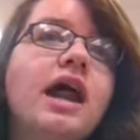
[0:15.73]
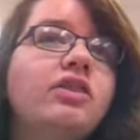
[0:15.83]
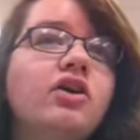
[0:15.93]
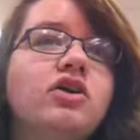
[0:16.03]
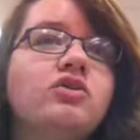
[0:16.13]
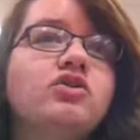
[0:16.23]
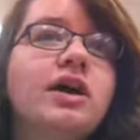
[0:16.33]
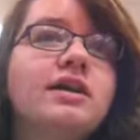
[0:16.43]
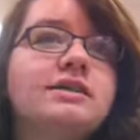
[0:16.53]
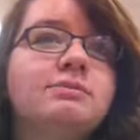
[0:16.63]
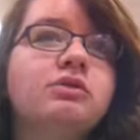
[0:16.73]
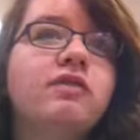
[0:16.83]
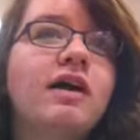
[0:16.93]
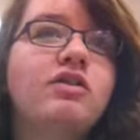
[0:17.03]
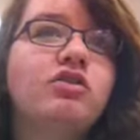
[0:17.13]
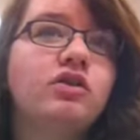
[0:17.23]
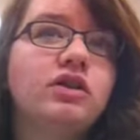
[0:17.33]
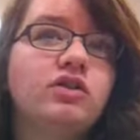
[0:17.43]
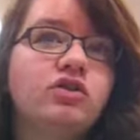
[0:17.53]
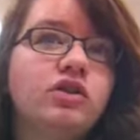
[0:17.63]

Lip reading: I thought you were trying to simplify the 3 and the 3s.